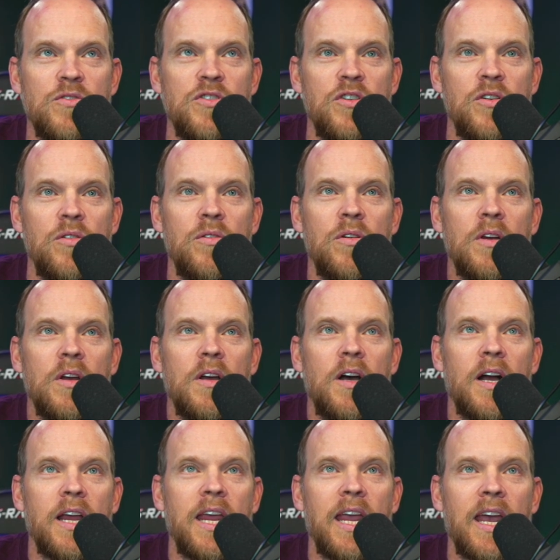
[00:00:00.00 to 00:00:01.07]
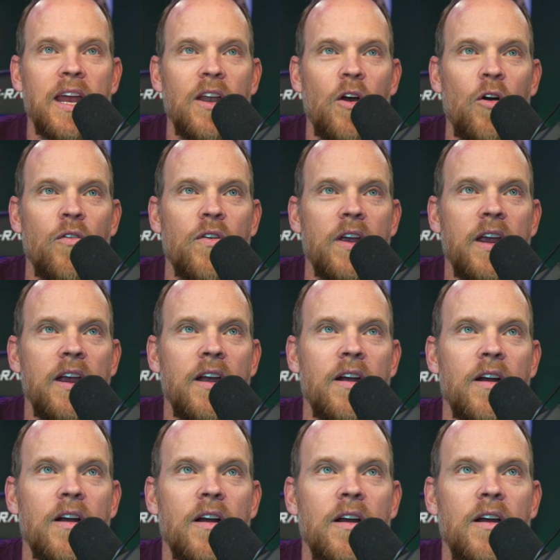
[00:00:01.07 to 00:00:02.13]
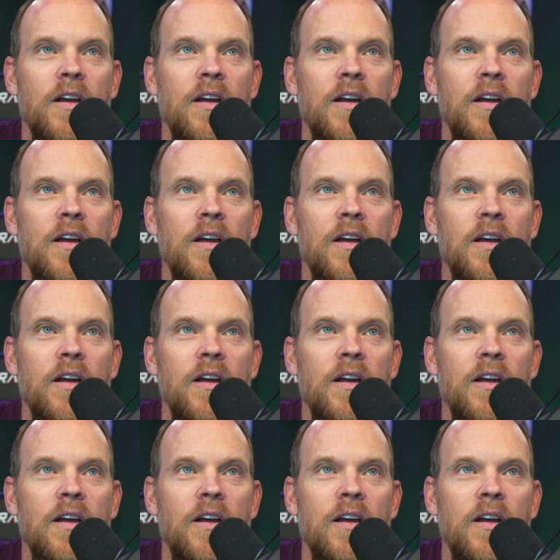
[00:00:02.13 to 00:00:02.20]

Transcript: you, again, over here,